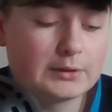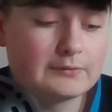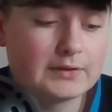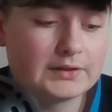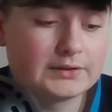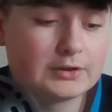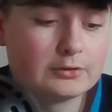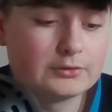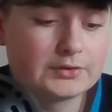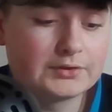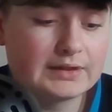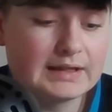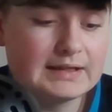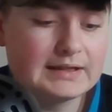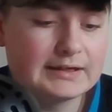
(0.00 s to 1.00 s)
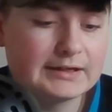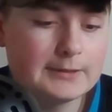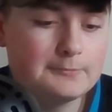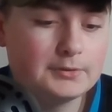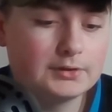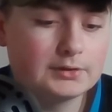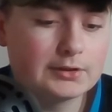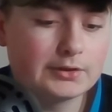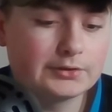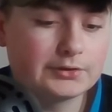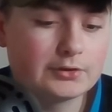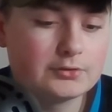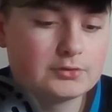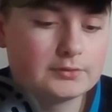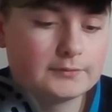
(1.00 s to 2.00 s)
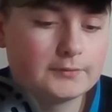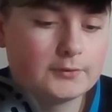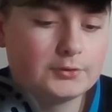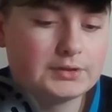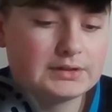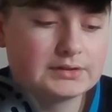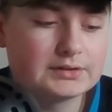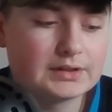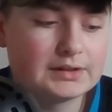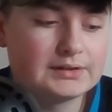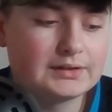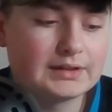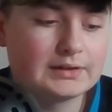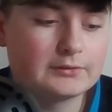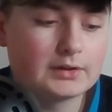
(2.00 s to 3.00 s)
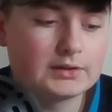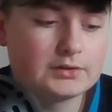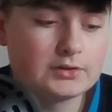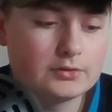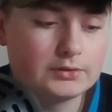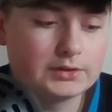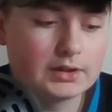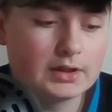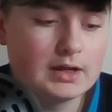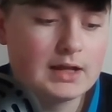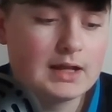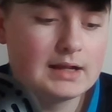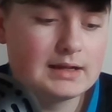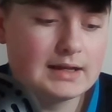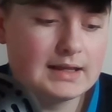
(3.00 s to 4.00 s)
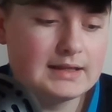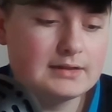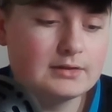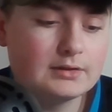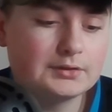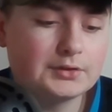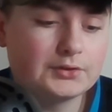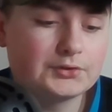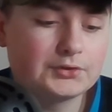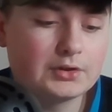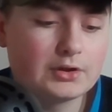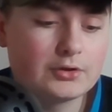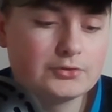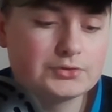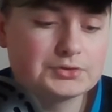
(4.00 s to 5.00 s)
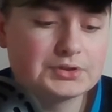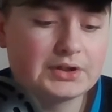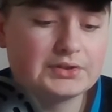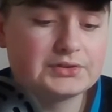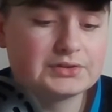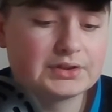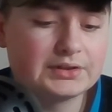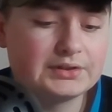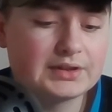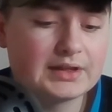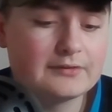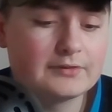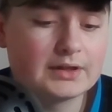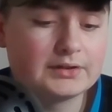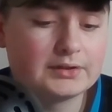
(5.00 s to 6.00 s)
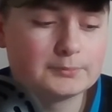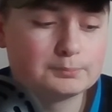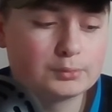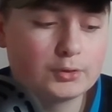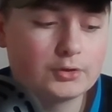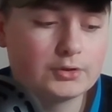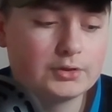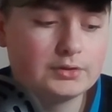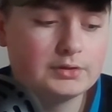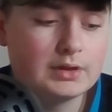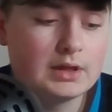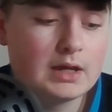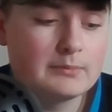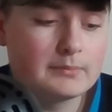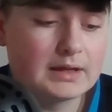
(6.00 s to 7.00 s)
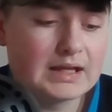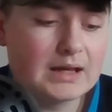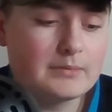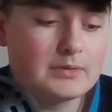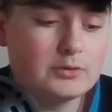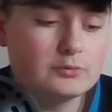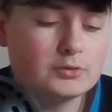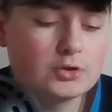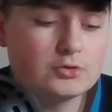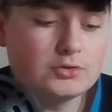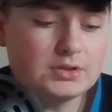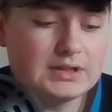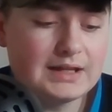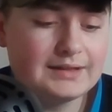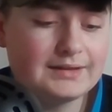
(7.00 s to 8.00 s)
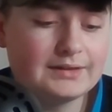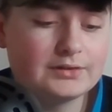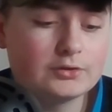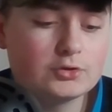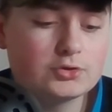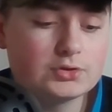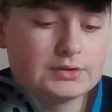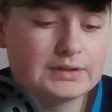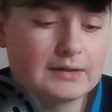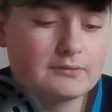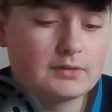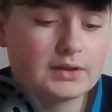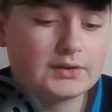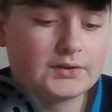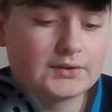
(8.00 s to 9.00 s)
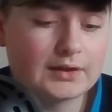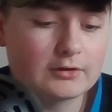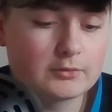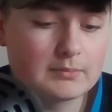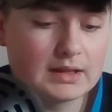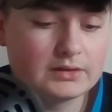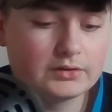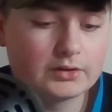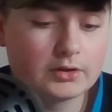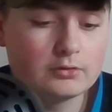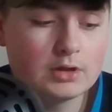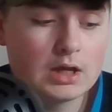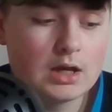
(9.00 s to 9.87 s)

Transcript: versus Golden State. Clippers lost 114-96 versus Utah. Lakers lost 109-98 versus Brooklyn. Miami won 118-110 versus Sacramento.